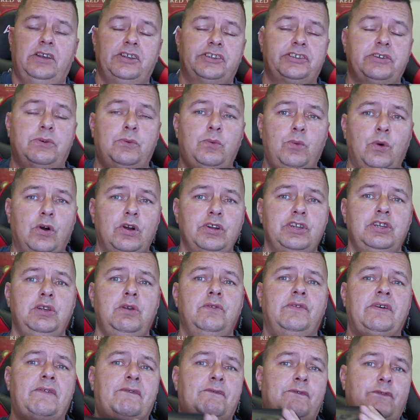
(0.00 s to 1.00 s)
So what
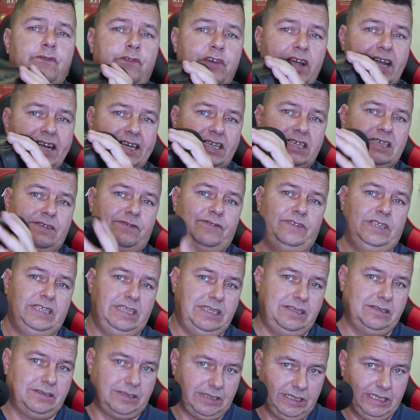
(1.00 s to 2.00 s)
you've
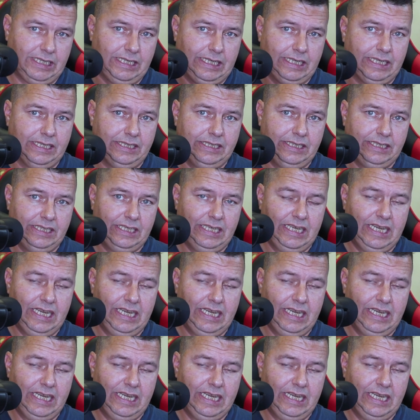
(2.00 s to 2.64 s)
effectively got here